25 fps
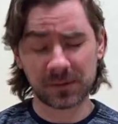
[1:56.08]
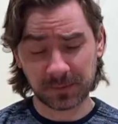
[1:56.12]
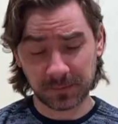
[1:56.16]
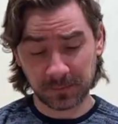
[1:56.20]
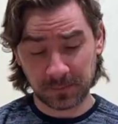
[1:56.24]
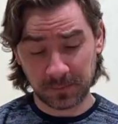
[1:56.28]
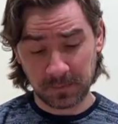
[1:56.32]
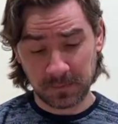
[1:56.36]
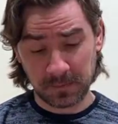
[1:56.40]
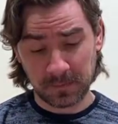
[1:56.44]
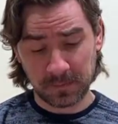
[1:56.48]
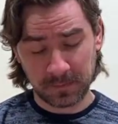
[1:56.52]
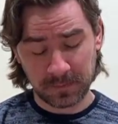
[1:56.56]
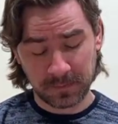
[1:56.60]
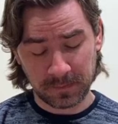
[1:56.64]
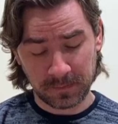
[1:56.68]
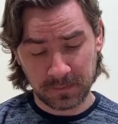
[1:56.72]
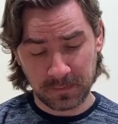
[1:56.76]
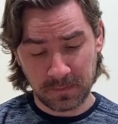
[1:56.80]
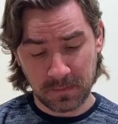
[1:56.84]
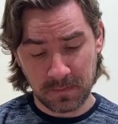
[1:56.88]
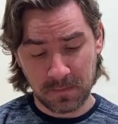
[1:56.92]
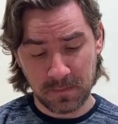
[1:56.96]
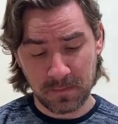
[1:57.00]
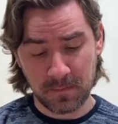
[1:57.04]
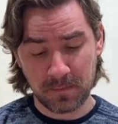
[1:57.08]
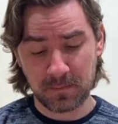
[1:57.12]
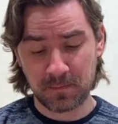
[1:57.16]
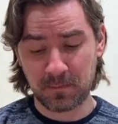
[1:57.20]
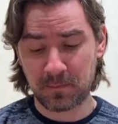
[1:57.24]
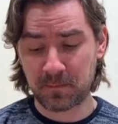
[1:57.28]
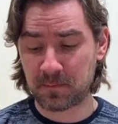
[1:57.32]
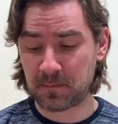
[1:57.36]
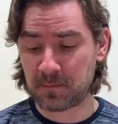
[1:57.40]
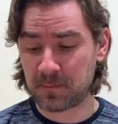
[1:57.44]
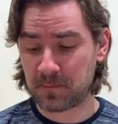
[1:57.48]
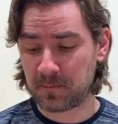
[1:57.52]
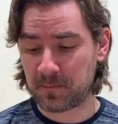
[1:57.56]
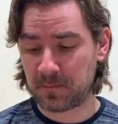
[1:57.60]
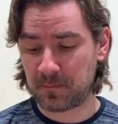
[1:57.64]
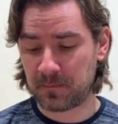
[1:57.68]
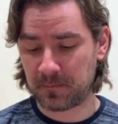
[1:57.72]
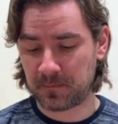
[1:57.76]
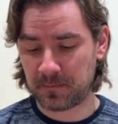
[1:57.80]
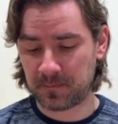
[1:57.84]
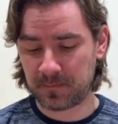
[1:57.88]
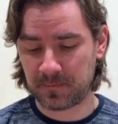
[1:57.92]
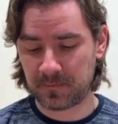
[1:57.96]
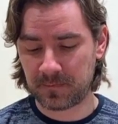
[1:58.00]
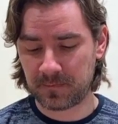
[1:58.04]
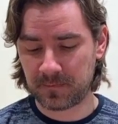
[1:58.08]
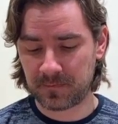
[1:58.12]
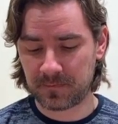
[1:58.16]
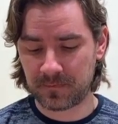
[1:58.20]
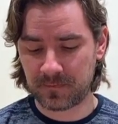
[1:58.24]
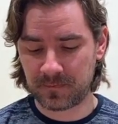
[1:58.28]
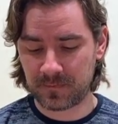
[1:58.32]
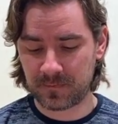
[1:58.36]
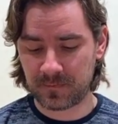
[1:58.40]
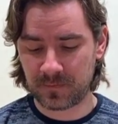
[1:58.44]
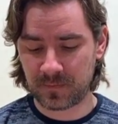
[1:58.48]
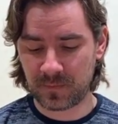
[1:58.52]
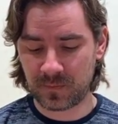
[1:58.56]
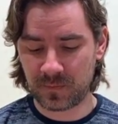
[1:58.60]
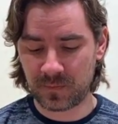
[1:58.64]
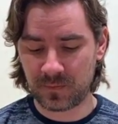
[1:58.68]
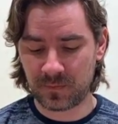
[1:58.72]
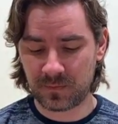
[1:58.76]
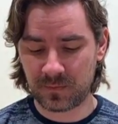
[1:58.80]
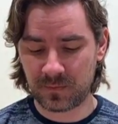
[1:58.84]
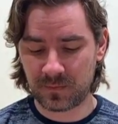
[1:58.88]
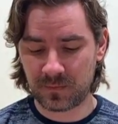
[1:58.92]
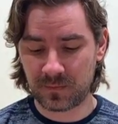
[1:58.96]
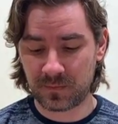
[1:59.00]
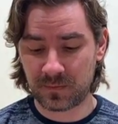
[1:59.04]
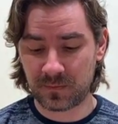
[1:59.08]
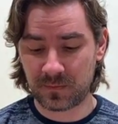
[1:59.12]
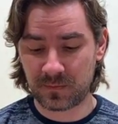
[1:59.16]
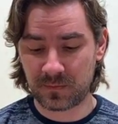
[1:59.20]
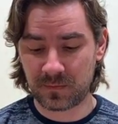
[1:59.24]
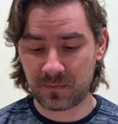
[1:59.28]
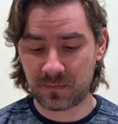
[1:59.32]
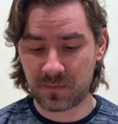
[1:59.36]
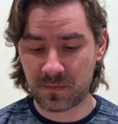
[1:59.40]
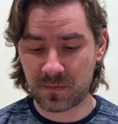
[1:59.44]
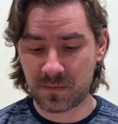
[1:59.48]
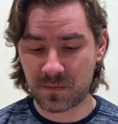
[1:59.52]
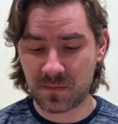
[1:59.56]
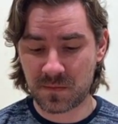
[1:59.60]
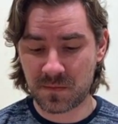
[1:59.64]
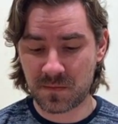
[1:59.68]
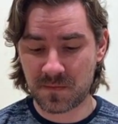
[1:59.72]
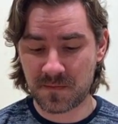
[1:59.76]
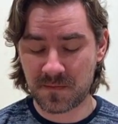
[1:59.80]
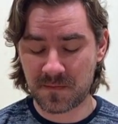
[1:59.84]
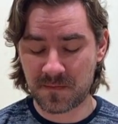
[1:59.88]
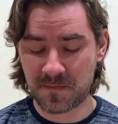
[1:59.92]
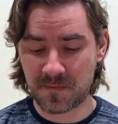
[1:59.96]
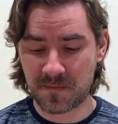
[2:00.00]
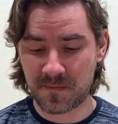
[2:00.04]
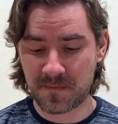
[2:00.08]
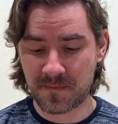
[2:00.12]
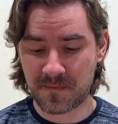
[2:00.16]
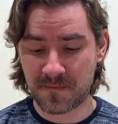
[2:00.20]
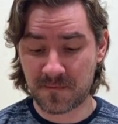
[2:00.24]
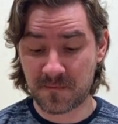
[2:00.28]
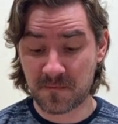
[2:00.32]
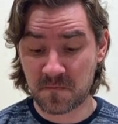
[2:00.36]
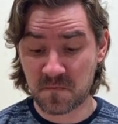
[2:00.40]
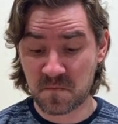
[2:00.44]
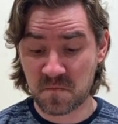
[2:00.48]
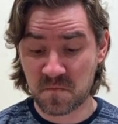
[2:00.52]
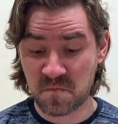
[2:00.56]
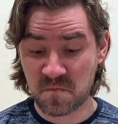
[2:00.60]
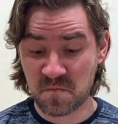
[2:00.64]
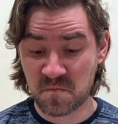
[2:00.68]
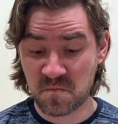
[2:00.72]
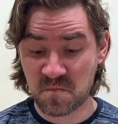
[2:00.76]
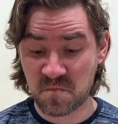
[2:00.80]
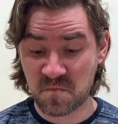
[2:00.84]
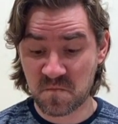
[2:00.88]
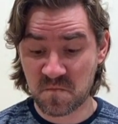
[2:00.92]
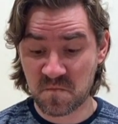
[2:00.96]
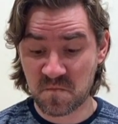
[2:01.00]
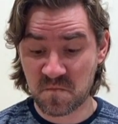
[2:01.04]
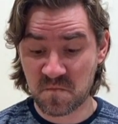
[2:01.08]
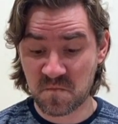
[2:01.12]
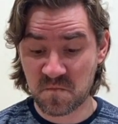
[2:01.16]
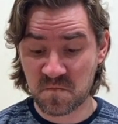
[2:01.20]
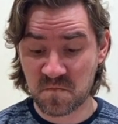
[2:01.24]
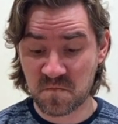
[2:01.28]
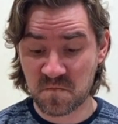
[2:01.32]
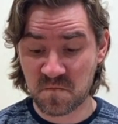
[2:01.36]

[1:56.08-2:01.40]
(silence)